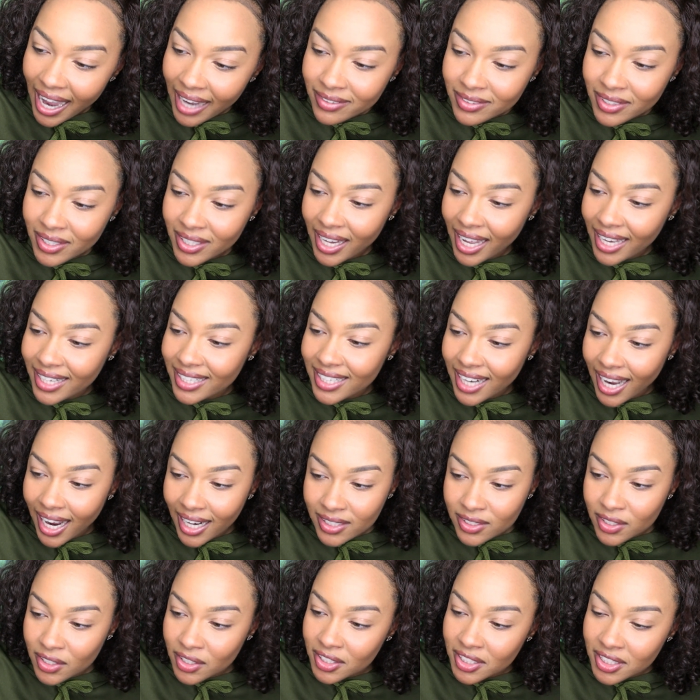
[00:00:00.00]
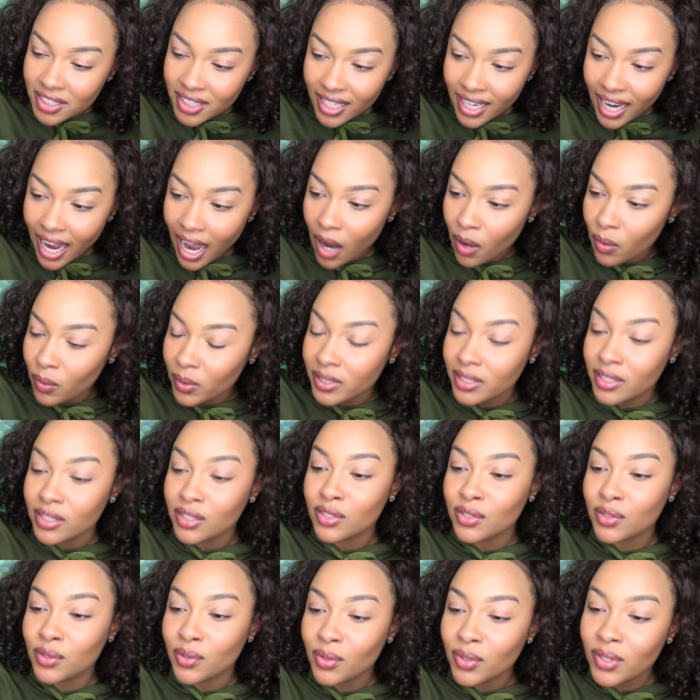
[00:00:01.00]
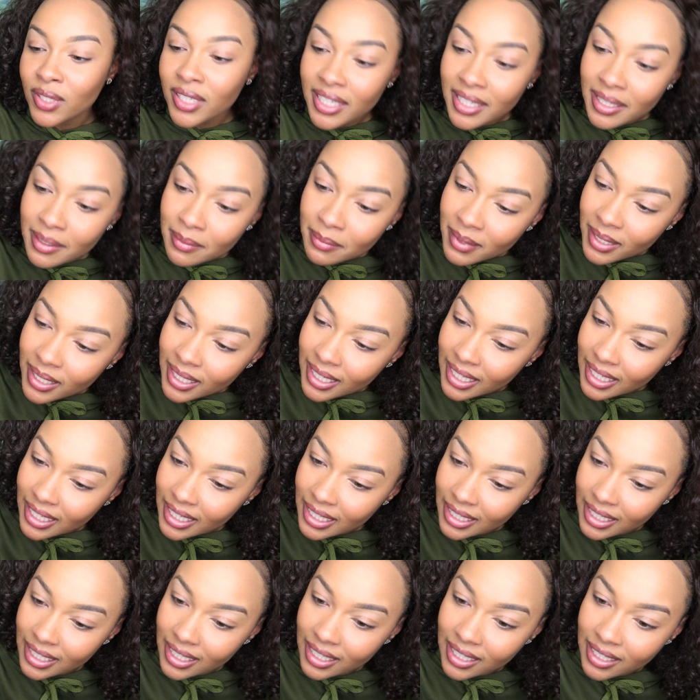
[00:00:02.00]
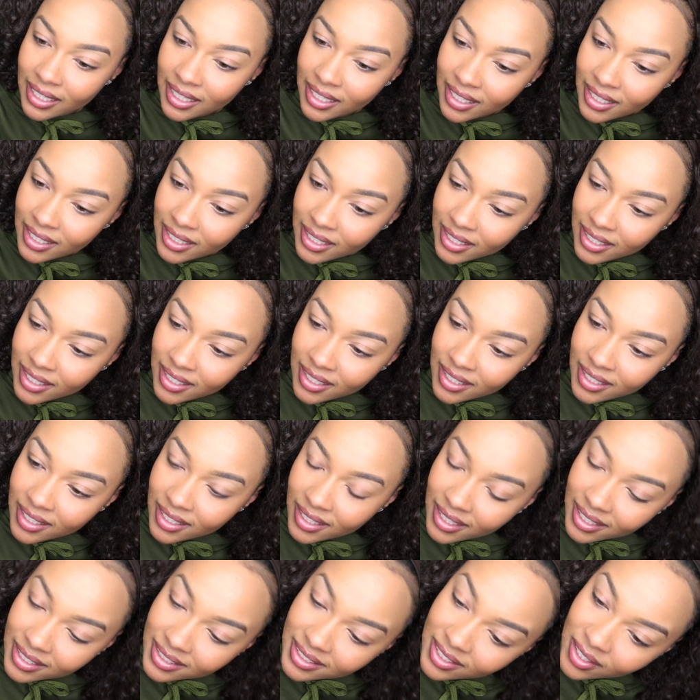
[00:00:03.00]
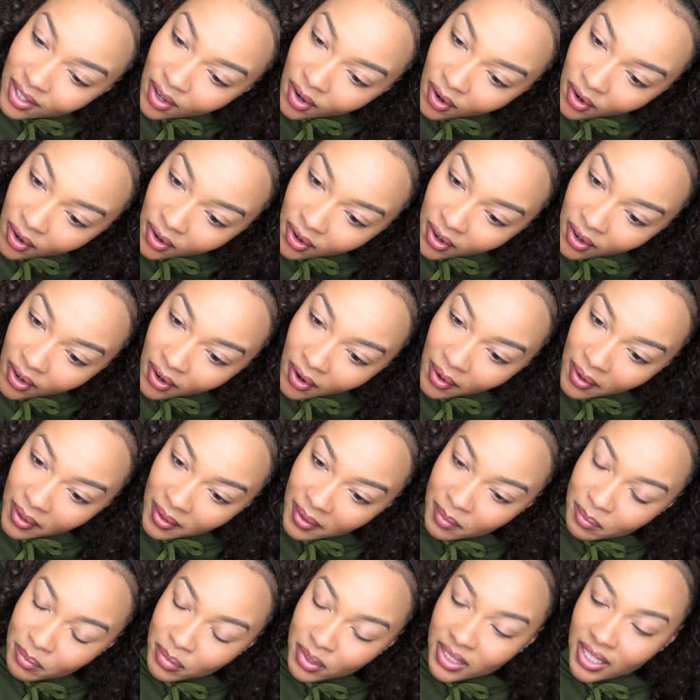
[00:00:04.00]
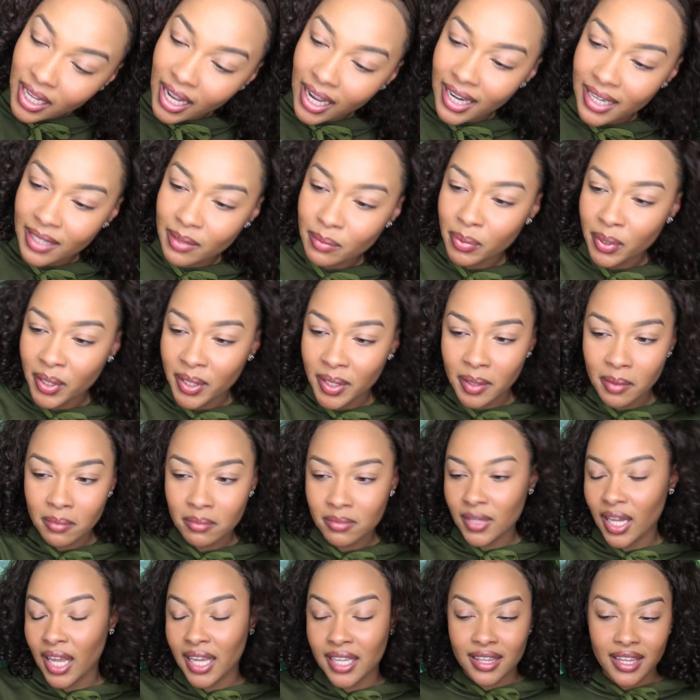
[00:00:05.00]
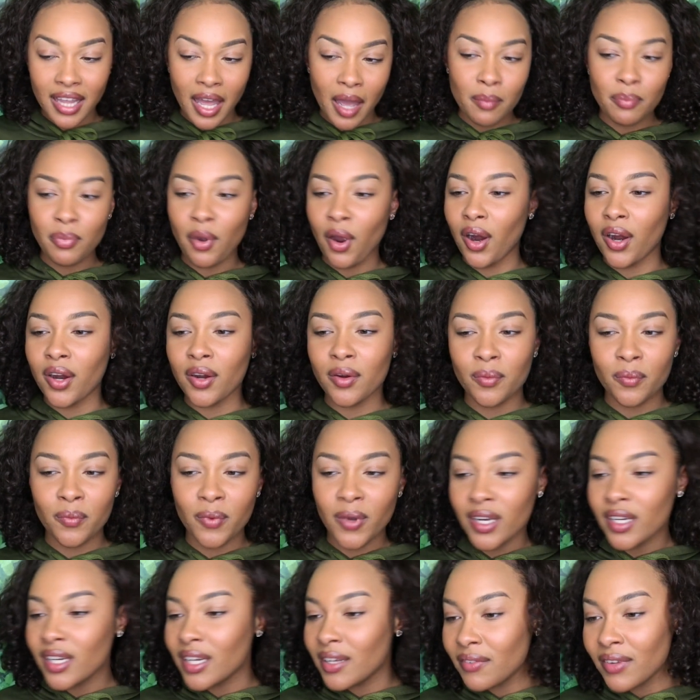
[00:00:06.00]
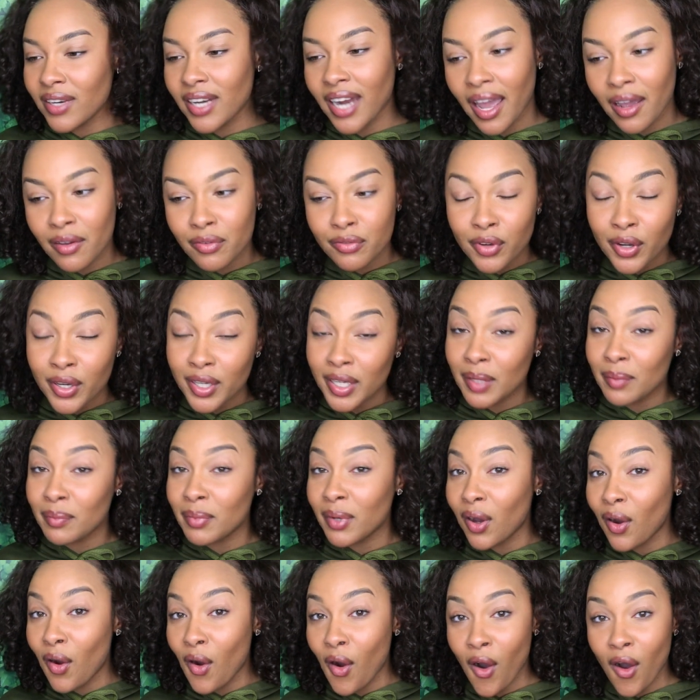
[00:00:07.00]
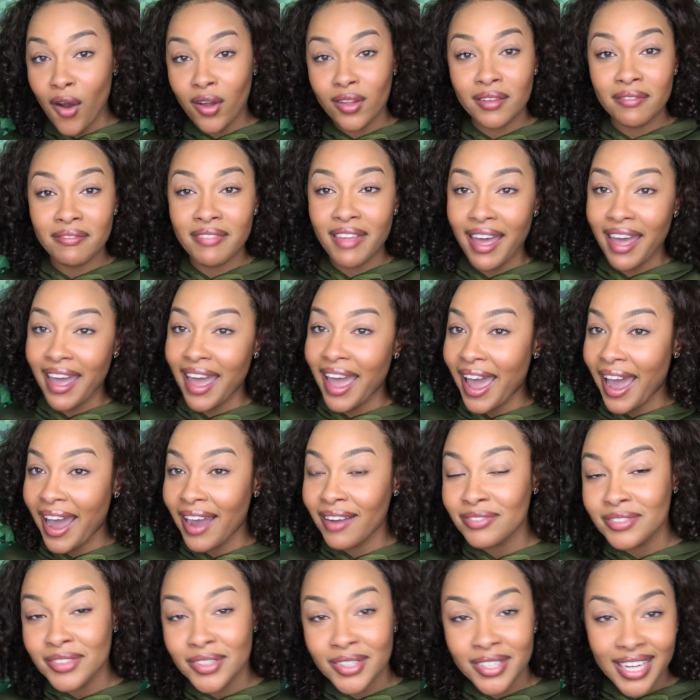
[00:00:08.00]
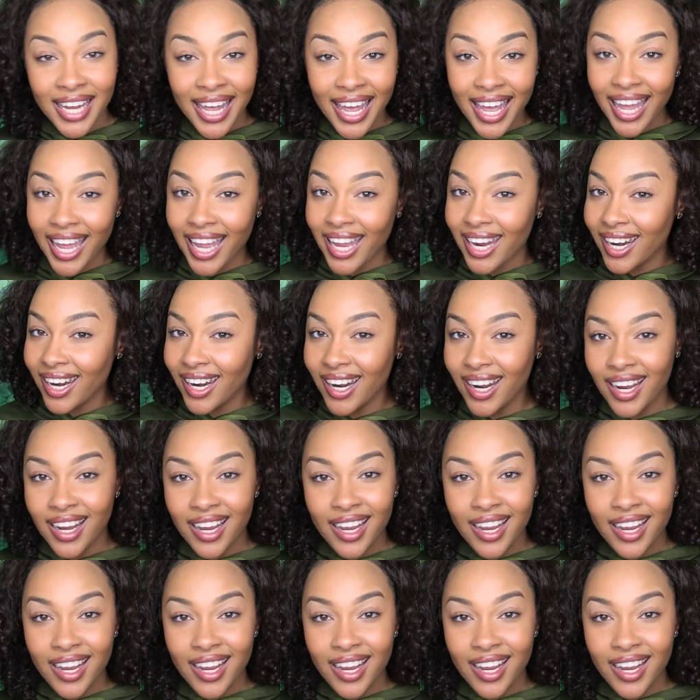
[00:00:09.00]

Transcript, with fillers: after that doctor shit, I was screaming. It's called Blind Pimp. Like that part wasn't even that funny, but all of that after that,